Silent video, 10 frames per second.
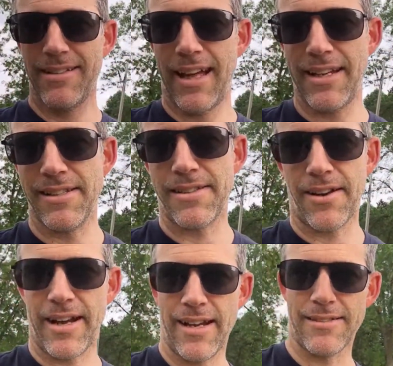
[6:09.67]
that is
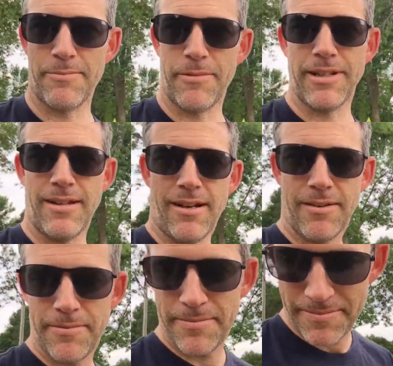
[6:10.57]
sarcasm right there.
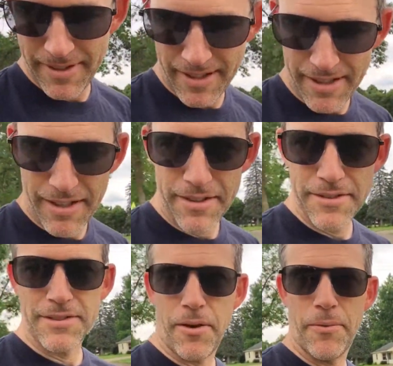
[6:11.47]

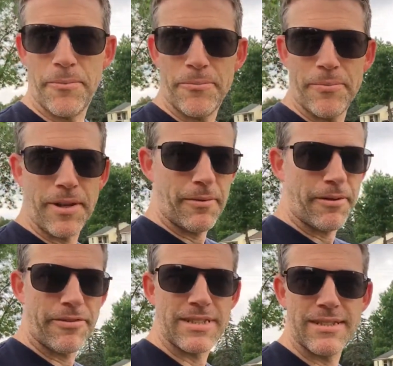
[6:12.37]
So, you know
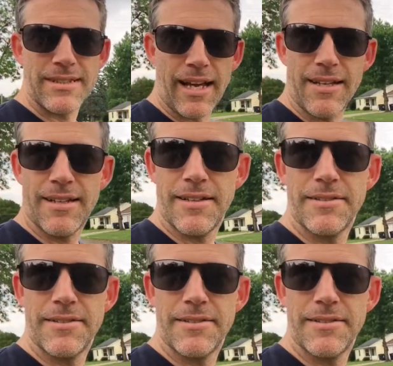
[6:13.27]
what fits his hand?